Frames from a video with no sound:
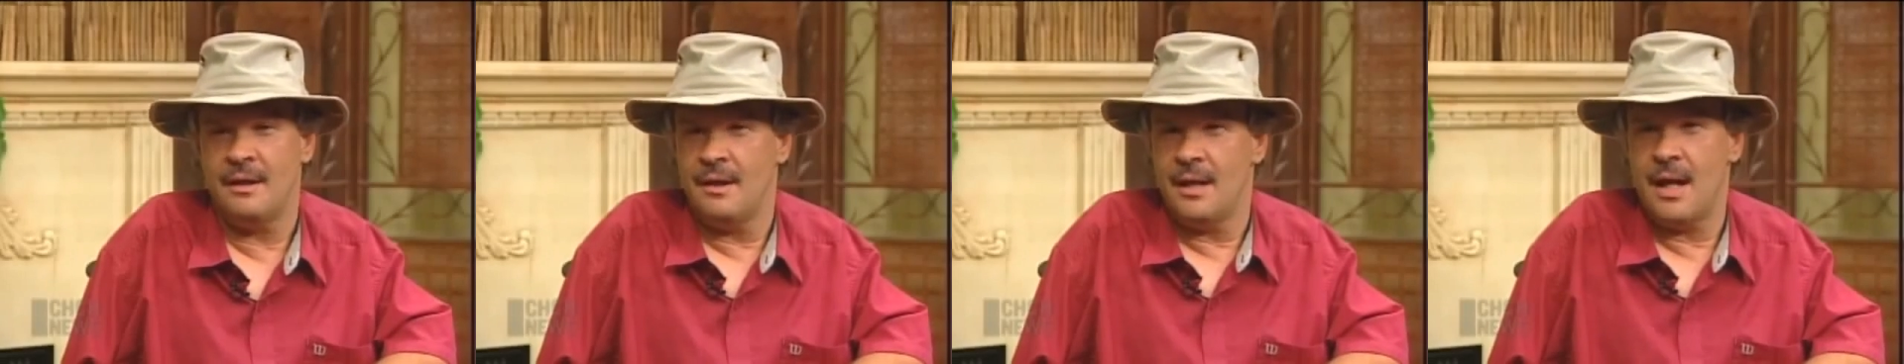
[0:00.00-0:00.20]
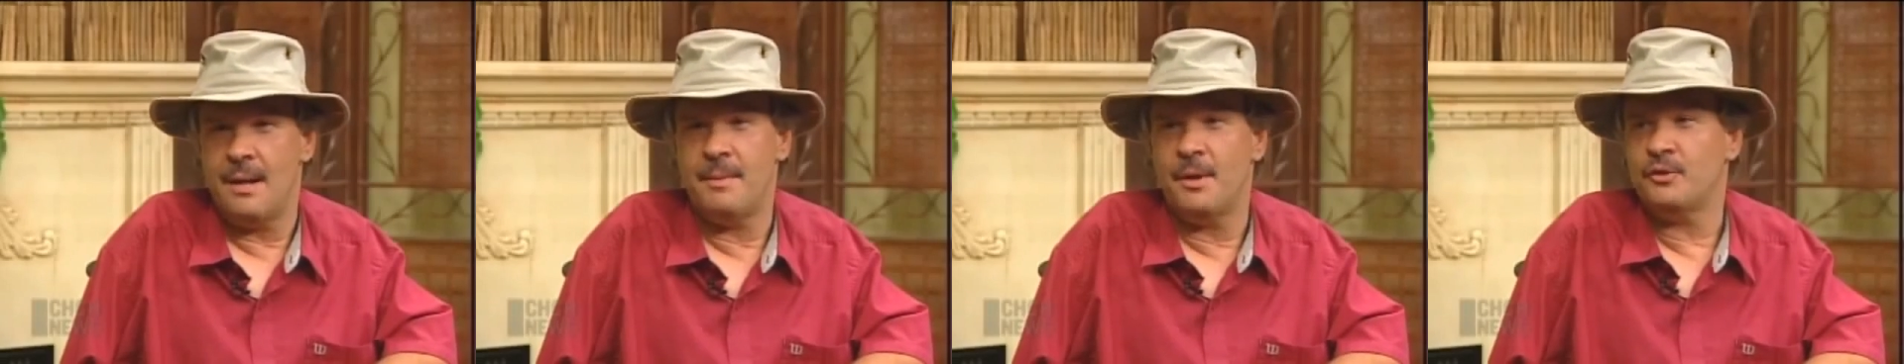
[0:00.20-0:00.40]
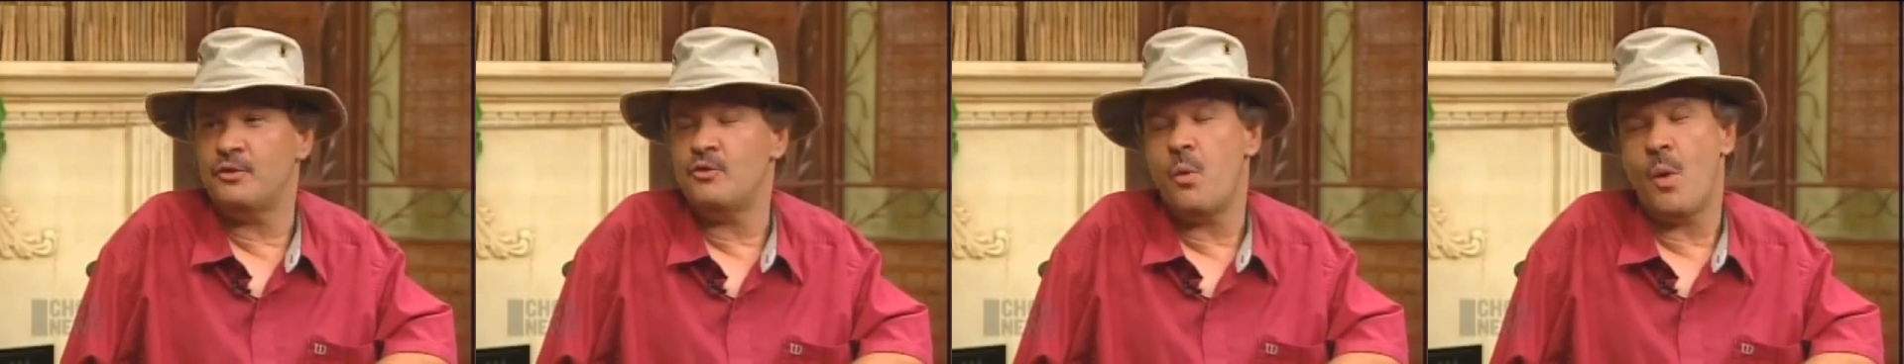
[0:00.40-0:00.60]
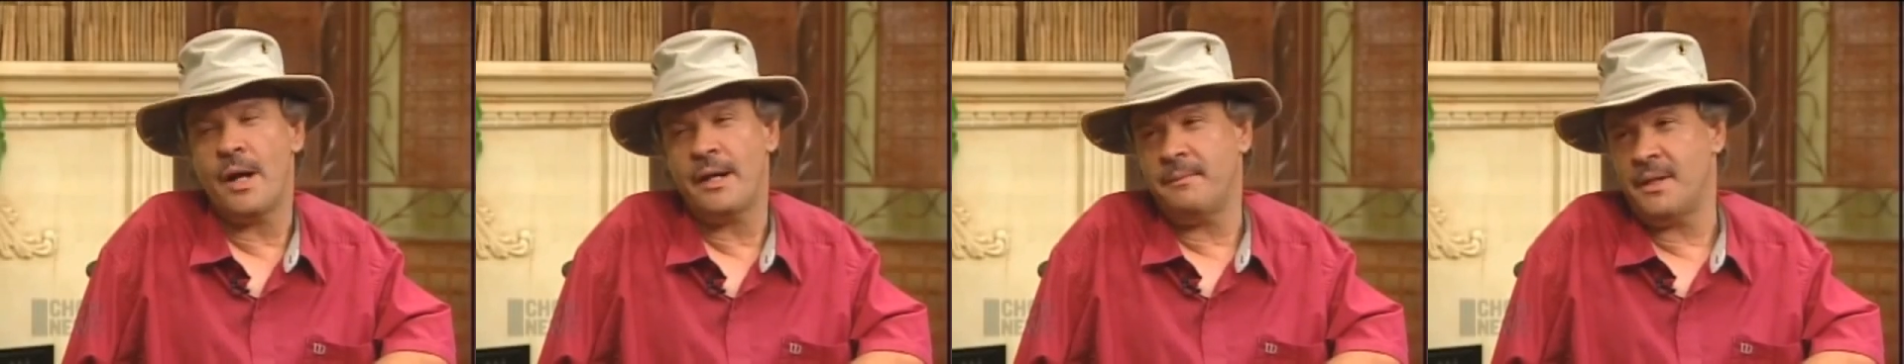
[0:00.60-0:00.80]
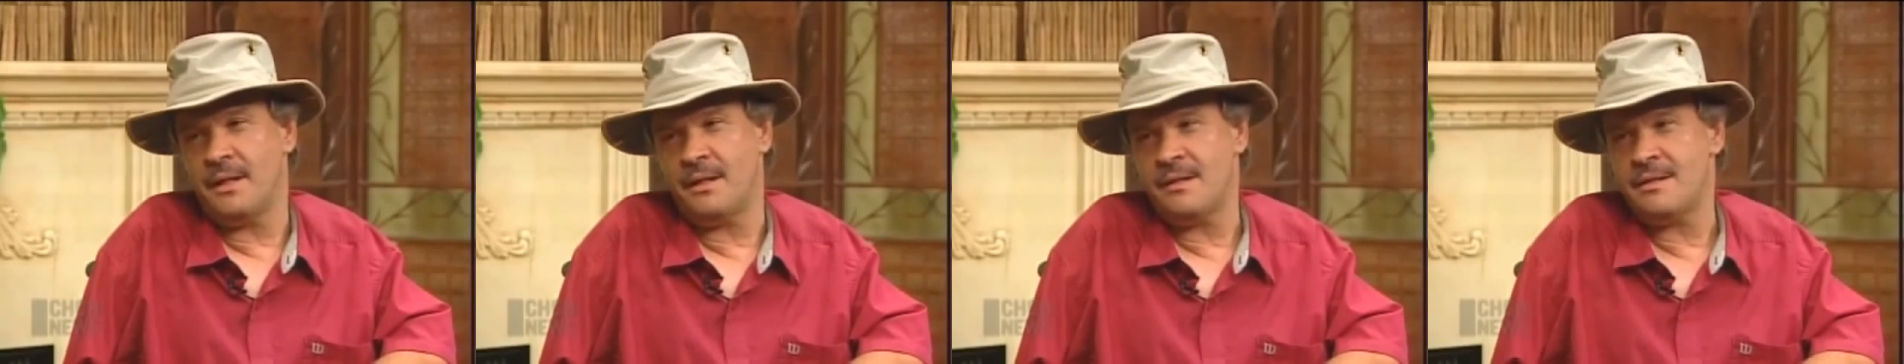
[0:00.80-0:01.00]
about
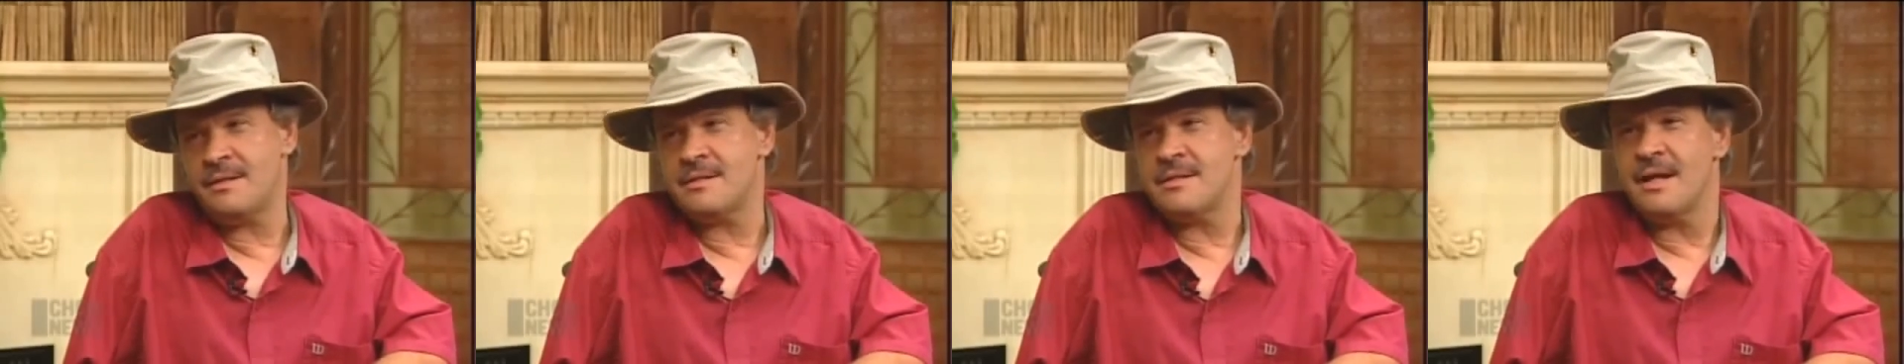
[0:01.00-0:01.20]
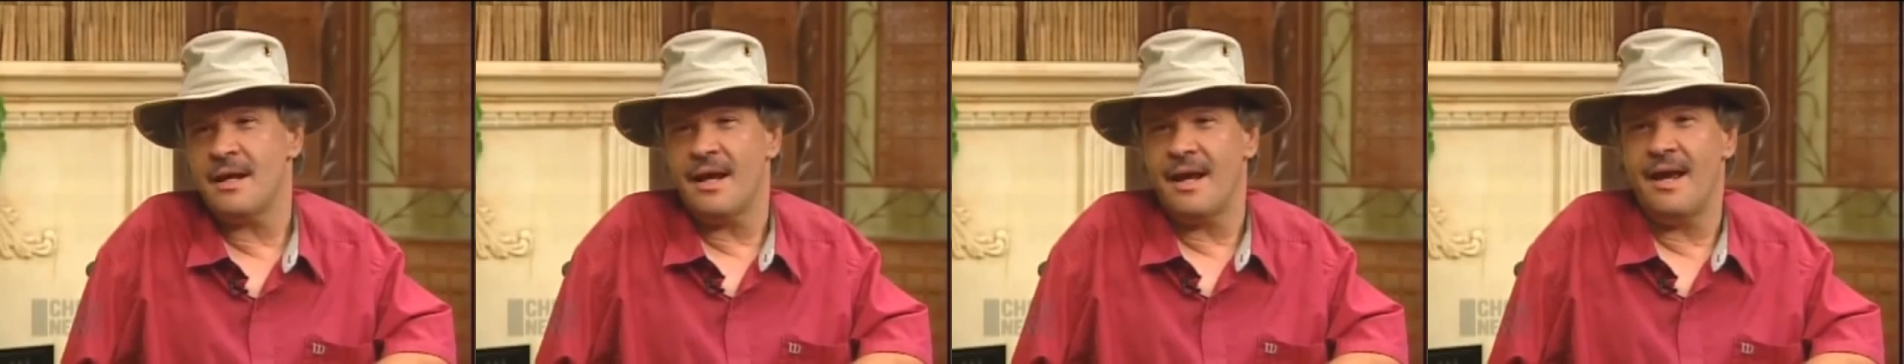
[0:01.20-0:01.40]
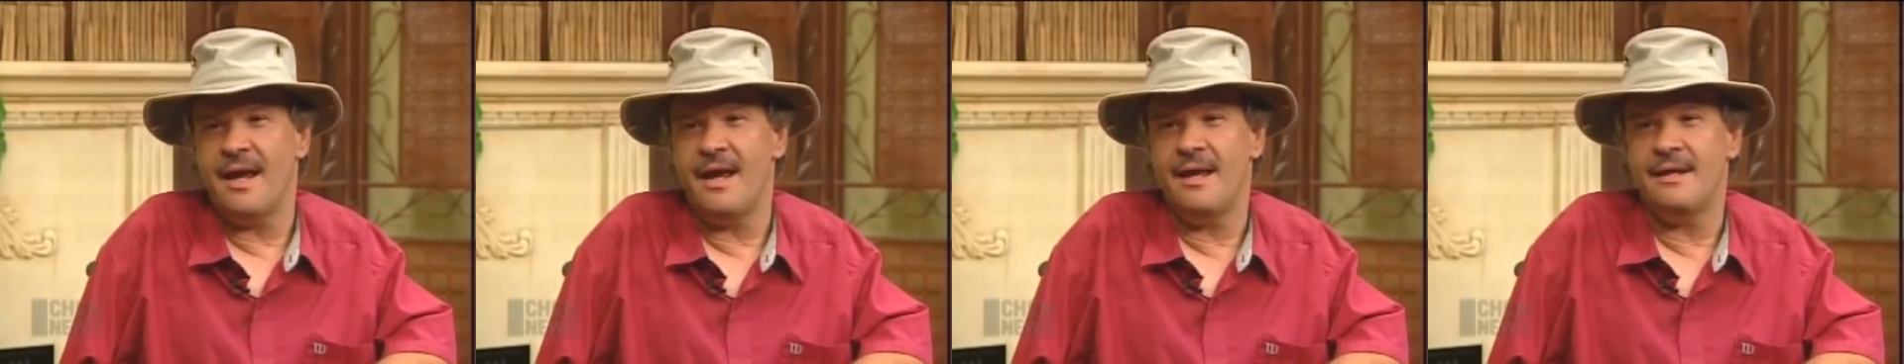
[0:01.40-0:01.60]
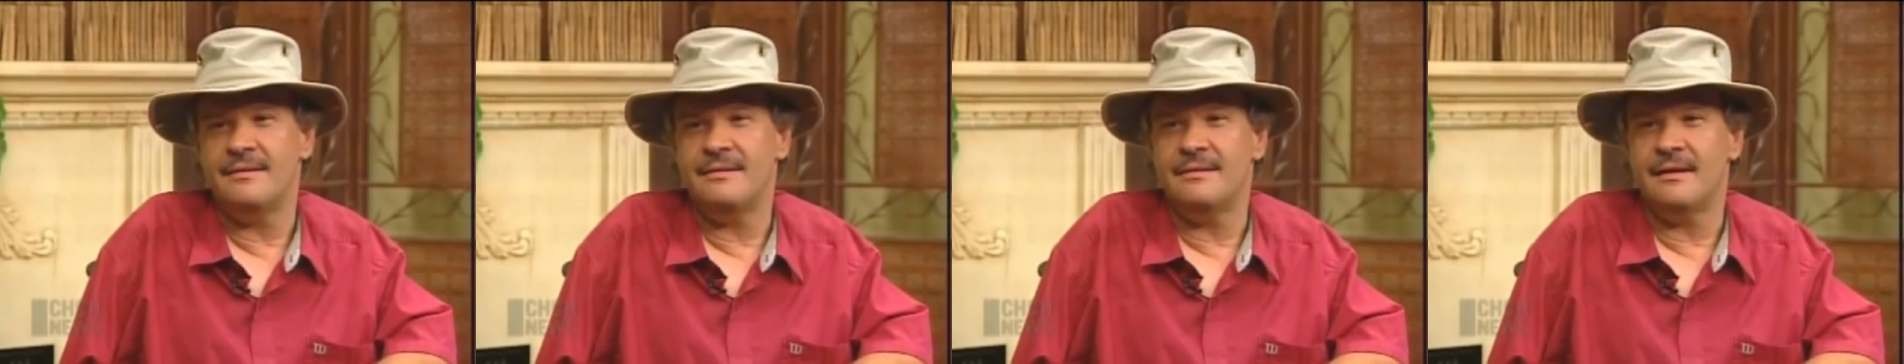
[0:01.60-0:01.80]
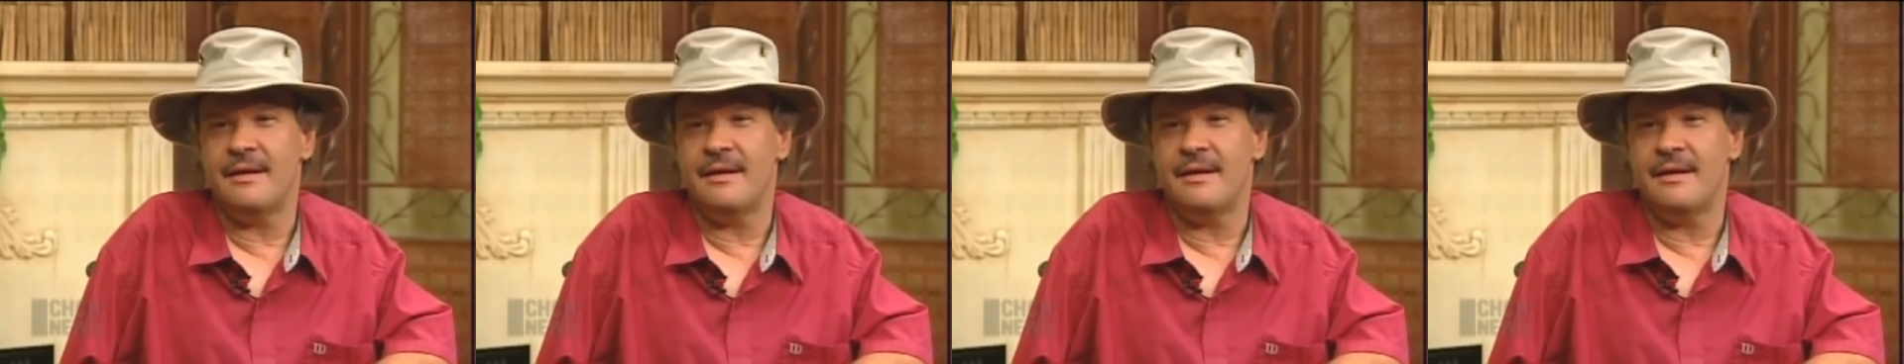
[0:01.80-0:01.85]
20 minutes, and